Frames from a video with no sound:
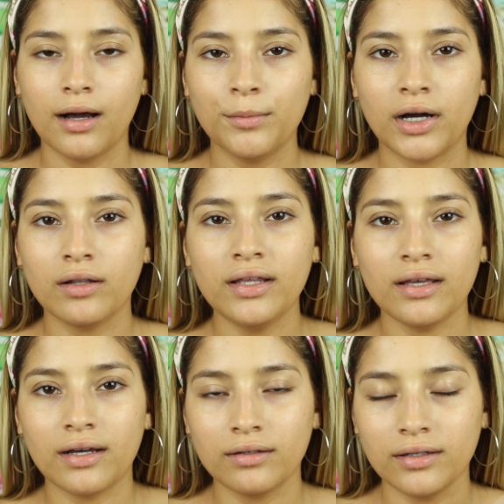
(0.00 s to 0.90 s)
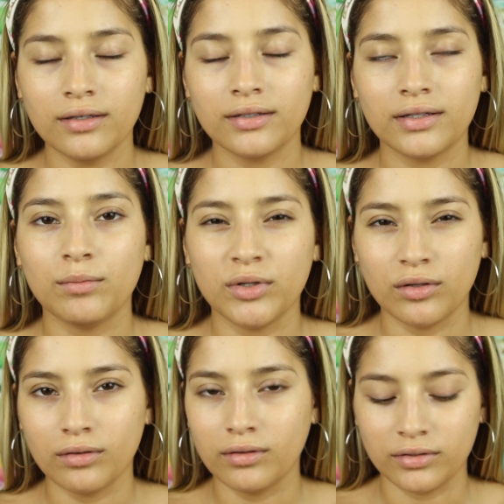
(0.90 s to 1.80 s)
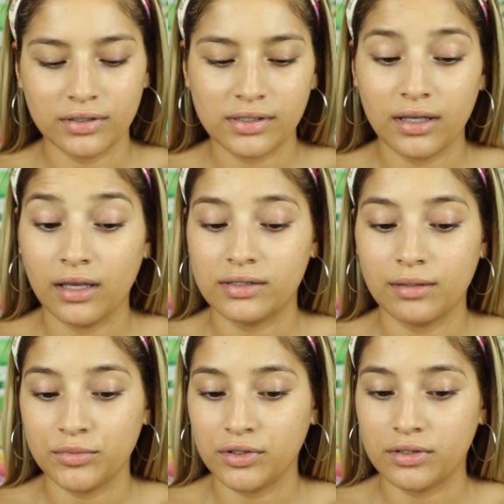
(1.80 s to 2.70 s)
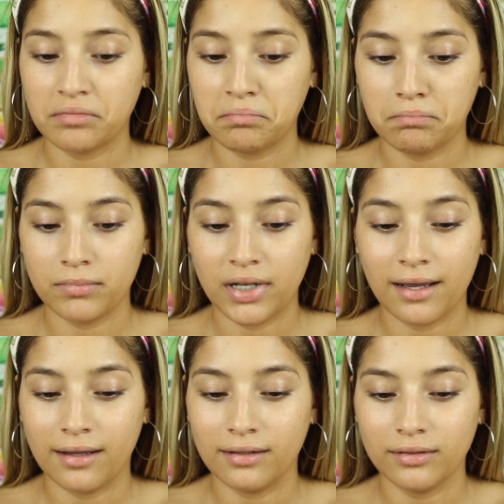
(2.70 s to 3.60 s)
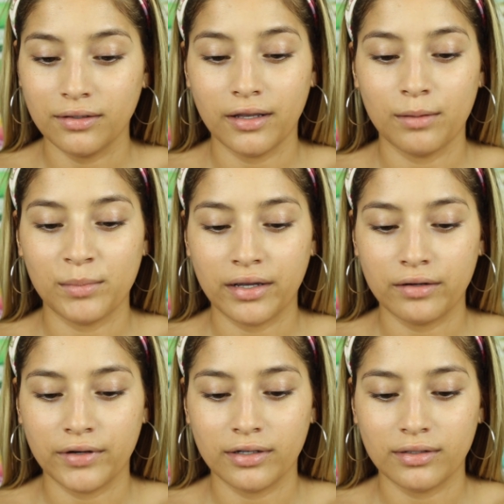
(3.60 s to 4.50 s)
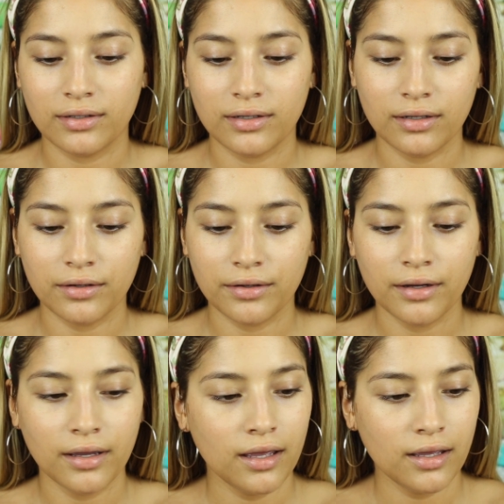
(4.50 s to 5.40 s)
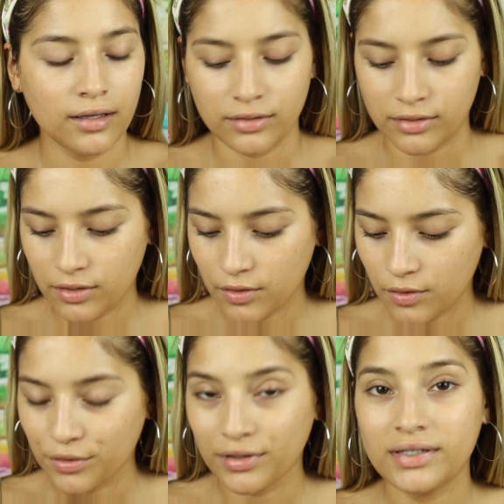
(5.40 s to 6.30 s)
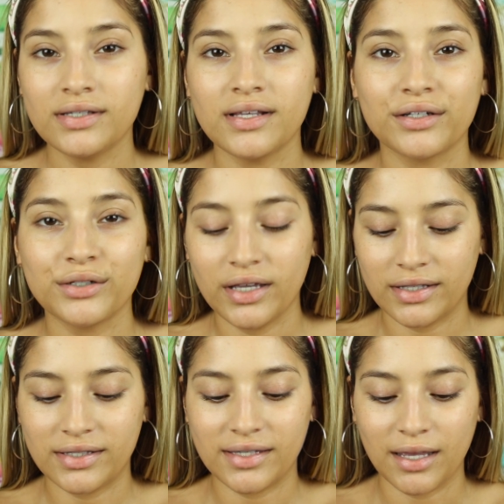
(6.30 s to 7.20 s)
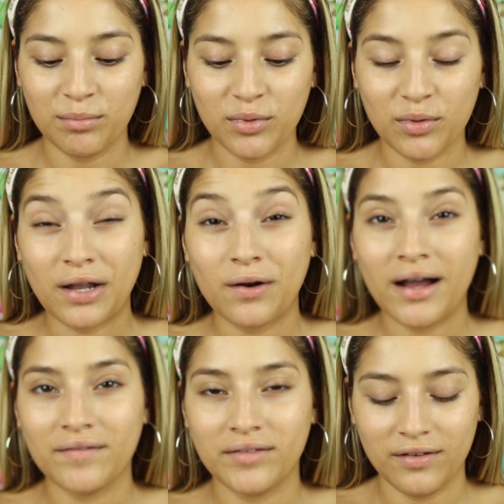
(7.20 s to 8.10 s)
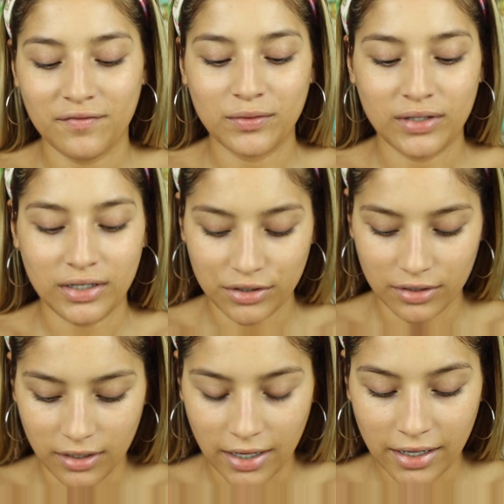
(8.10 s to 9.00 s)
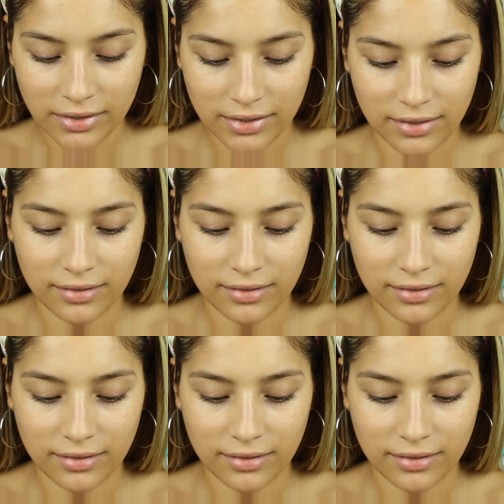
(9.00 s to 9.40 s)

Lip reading: I'll link it down below, just in case I'm just not looking at my correct color. So this is actually a sample. I don't have the foundation yet.